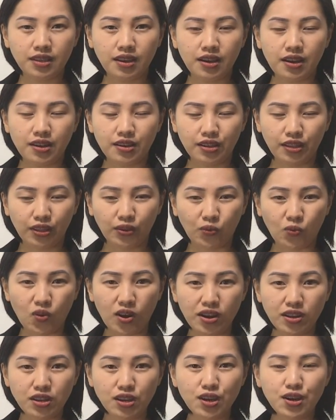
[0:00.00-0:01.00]
Another
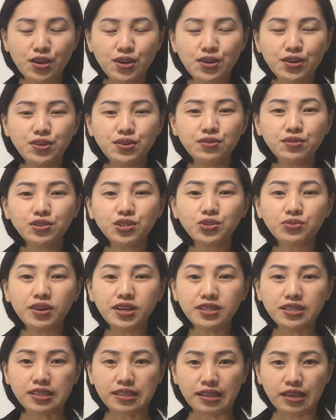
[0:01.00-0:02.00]
one, use
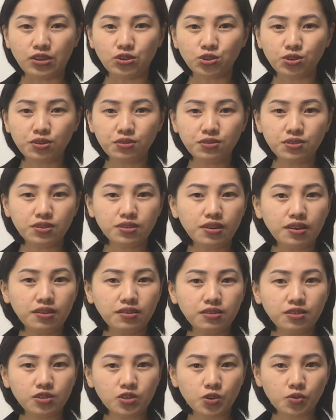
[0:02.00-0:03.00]
translations,
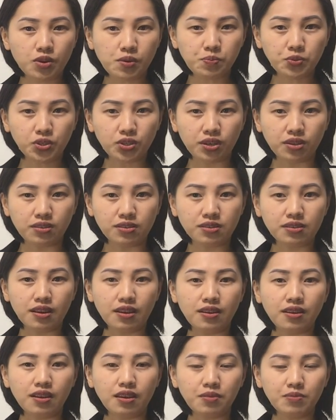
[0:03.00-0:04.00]
descriptions,
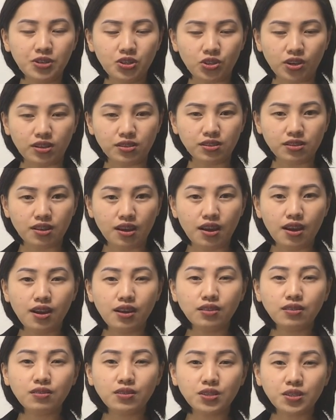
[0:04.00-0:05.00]
and images
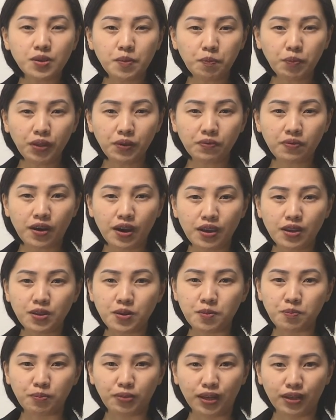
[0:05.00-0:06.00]
to simplify
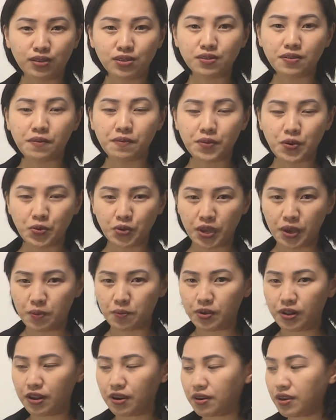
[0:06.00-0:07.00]
complex
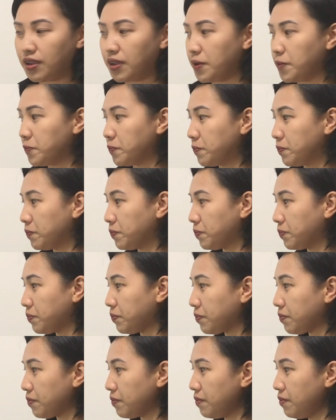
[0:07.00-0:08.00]
vocabulary.
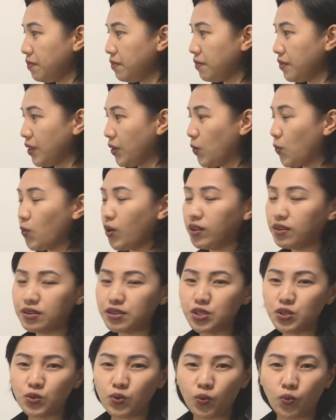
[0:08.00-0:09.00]
Well,
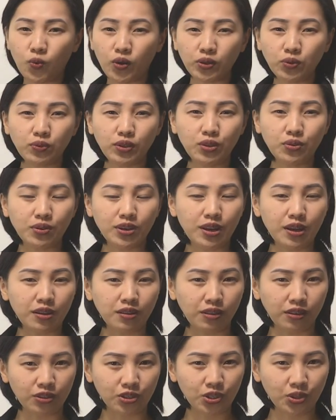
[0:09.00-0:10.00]
that's what we do in
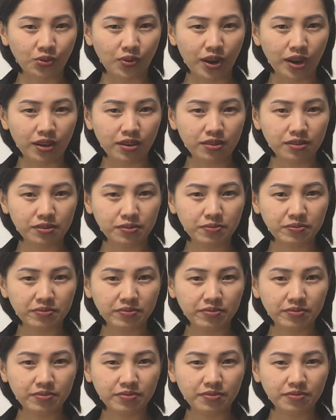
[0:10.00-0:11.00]
English, right?
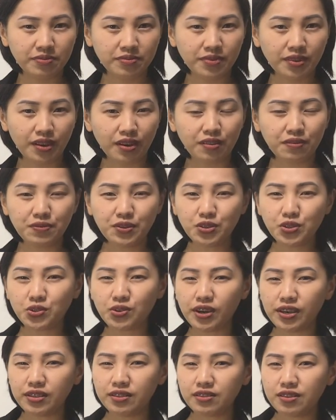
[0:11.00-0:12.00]
Have you
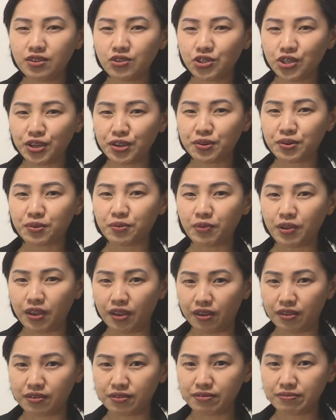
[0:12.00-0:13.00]
tried teaching
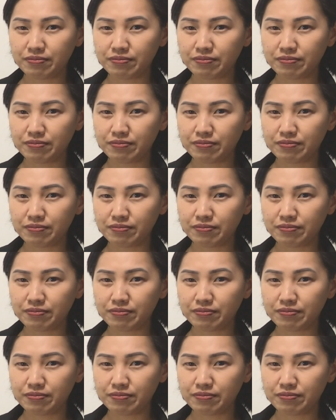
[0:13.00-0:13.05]
Korean?